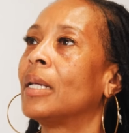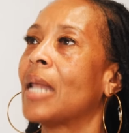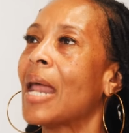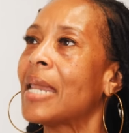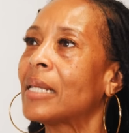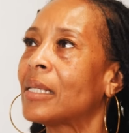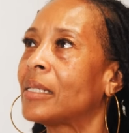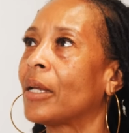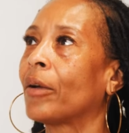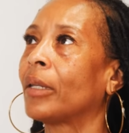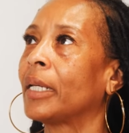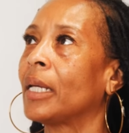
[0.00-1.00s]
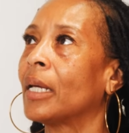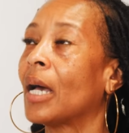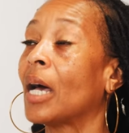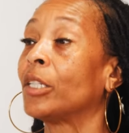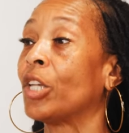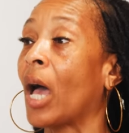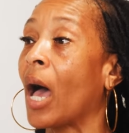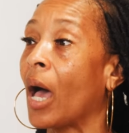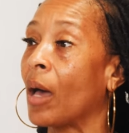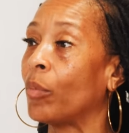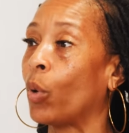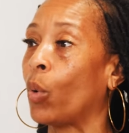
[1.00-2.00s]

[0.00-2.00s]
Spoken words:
not necessarily a job